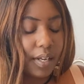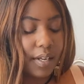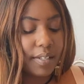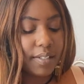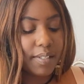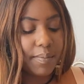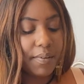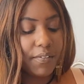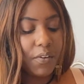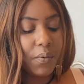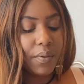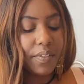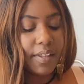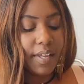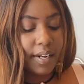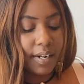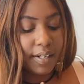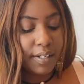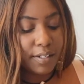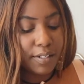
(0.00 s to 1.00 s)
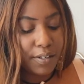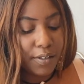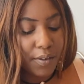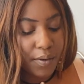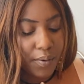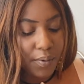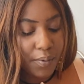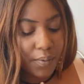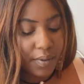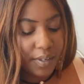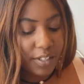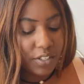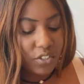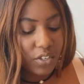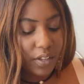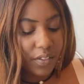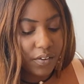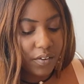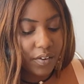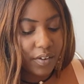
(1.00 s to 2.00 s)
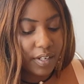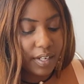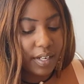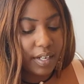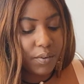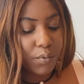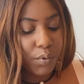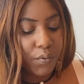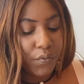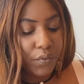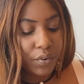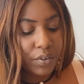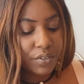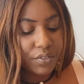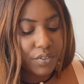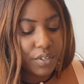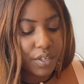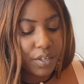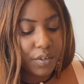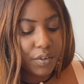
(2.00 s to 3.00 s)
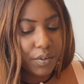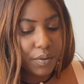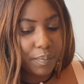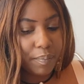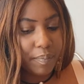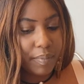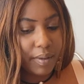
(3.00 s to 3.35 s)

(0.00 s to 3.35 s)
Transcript: Some of you with getting to know each other in reverse, it could